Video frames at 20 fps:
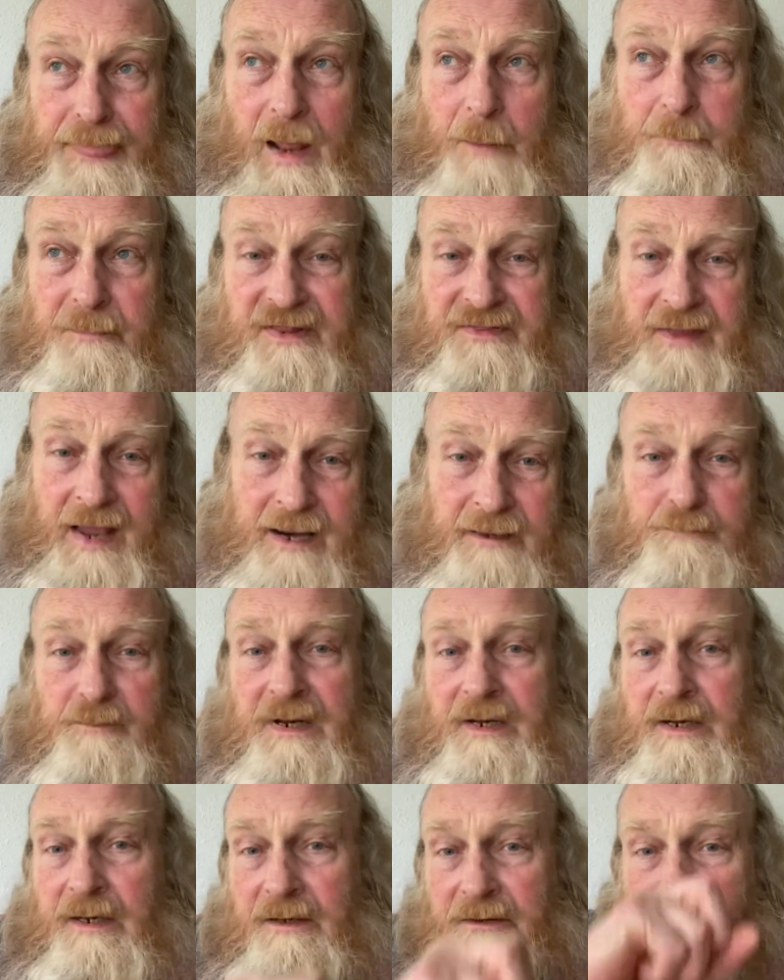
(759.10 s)
But that
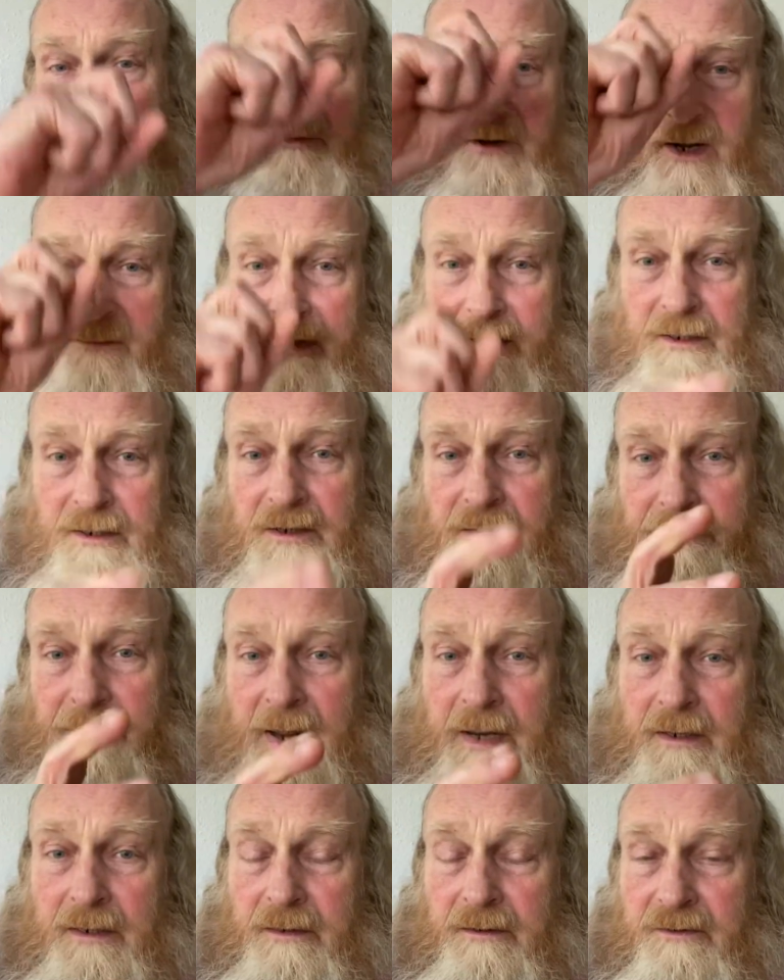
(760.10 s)
means I'm
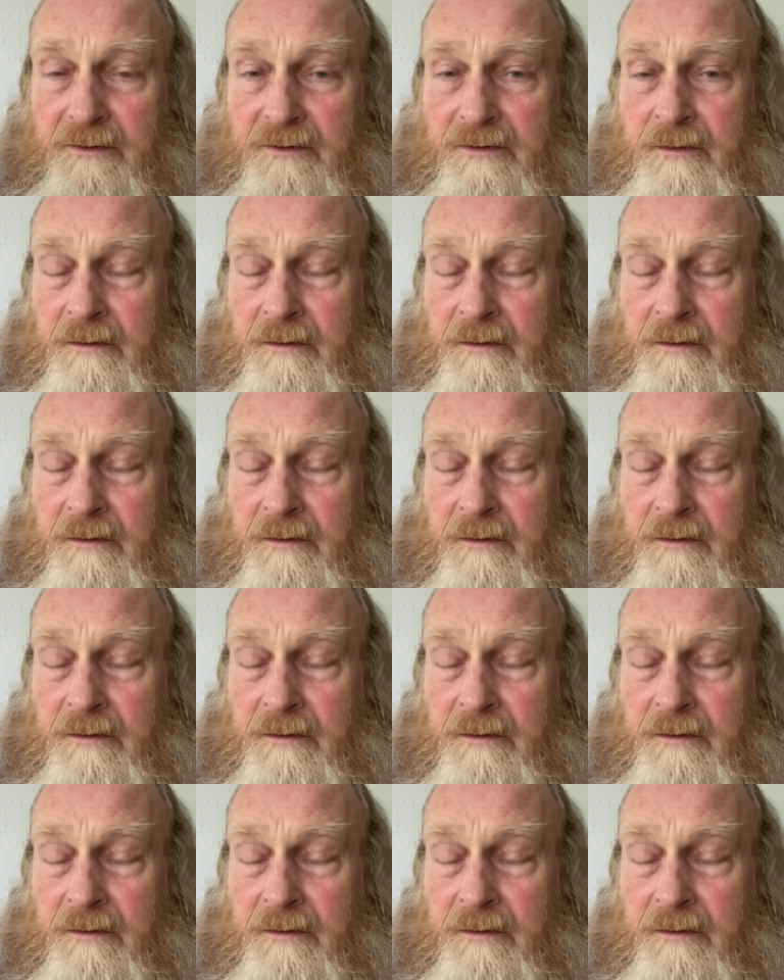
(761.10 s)
independent.